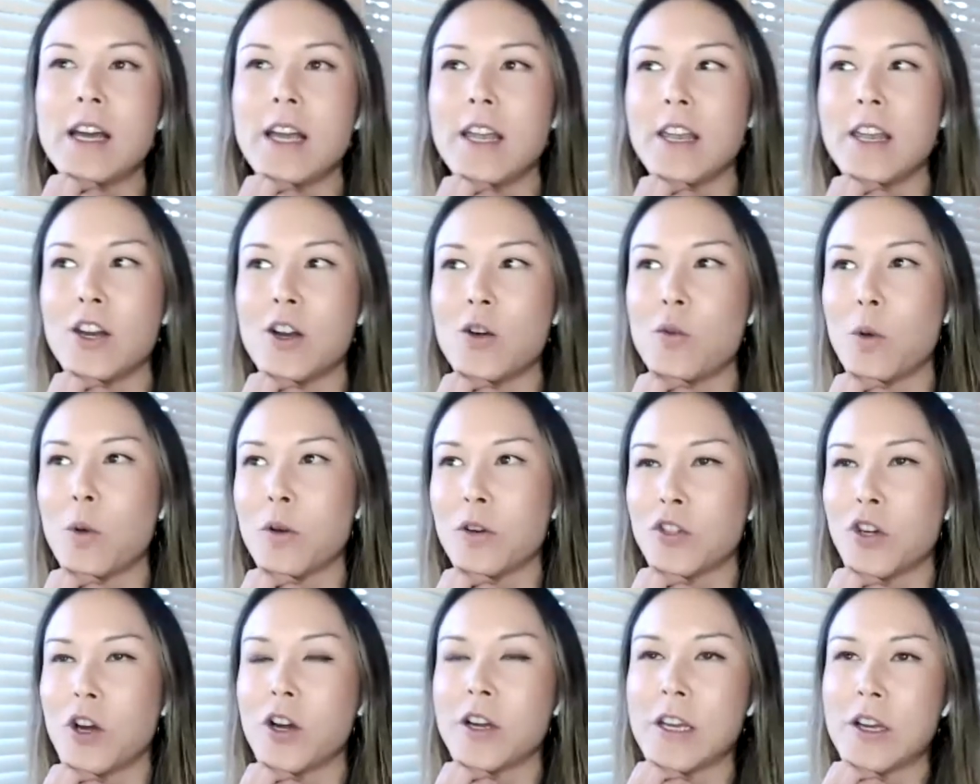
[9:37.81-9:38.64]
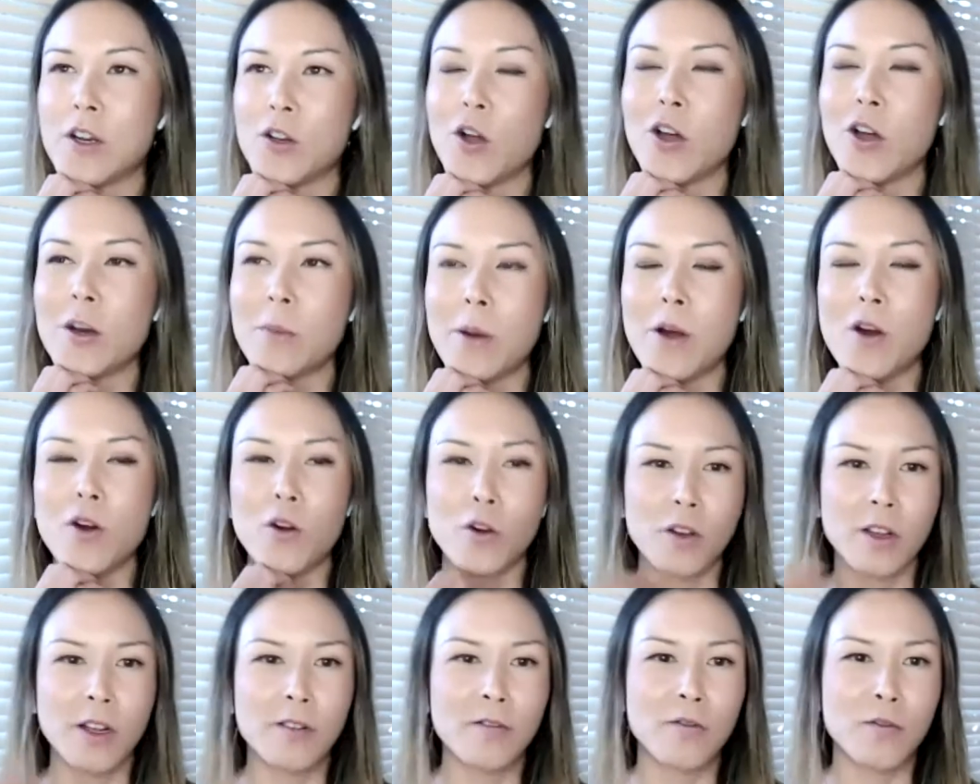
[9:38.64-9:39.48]
uh, you know, we were talking a lot about
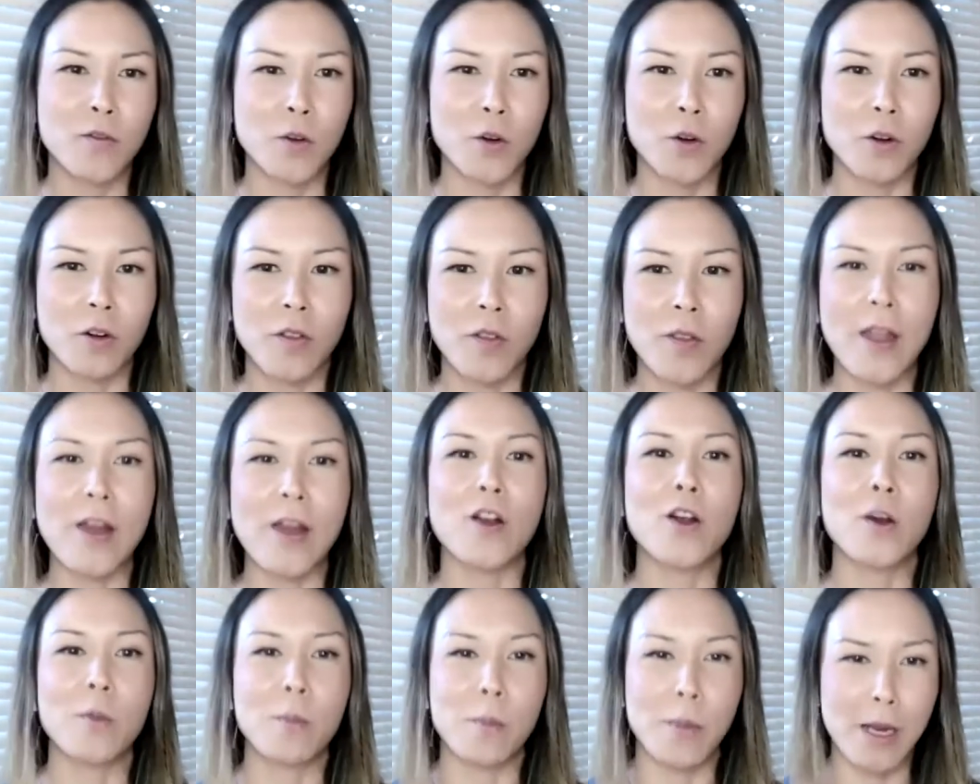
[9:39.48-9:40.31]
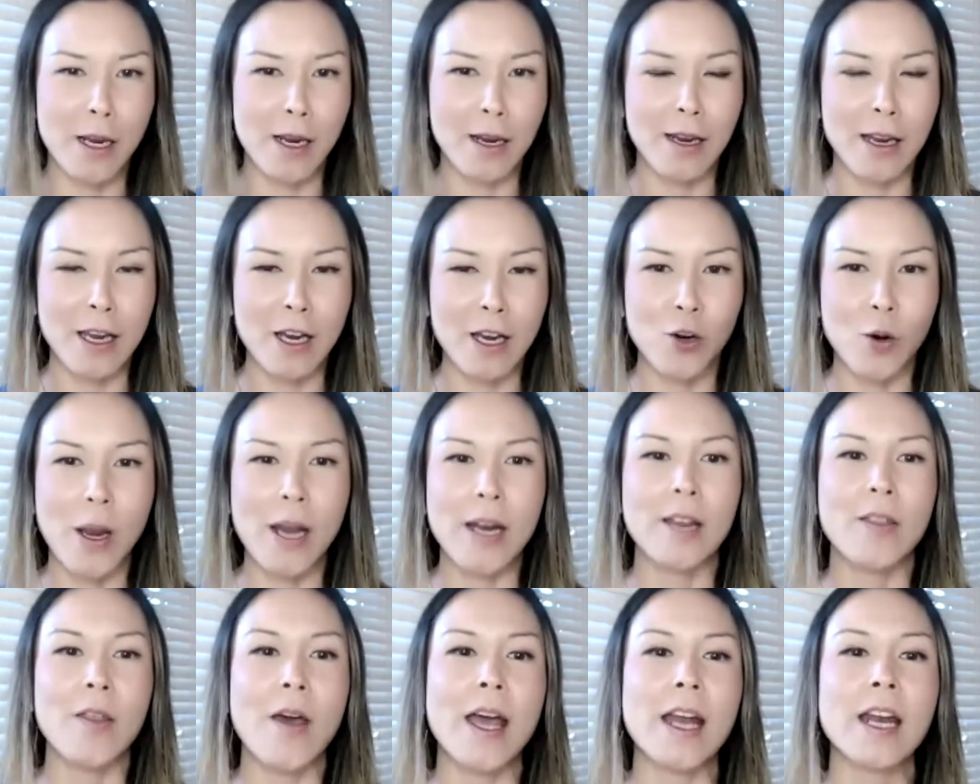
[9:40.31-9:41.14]
our love for therapy, you know,
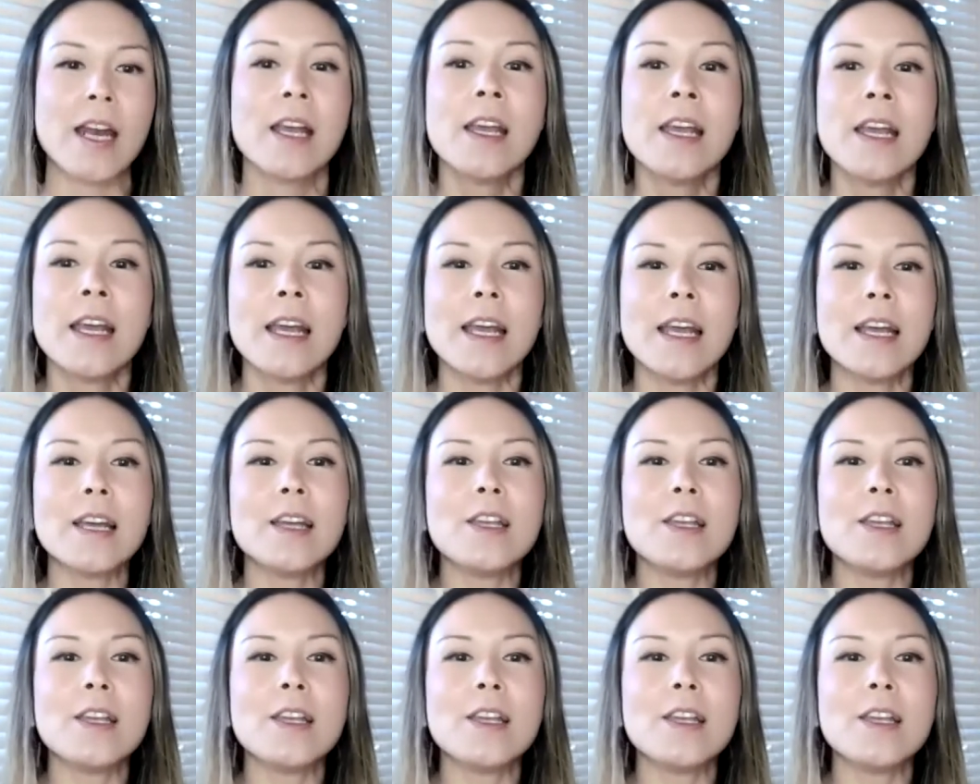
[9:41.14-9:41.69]
and that mm-hmm.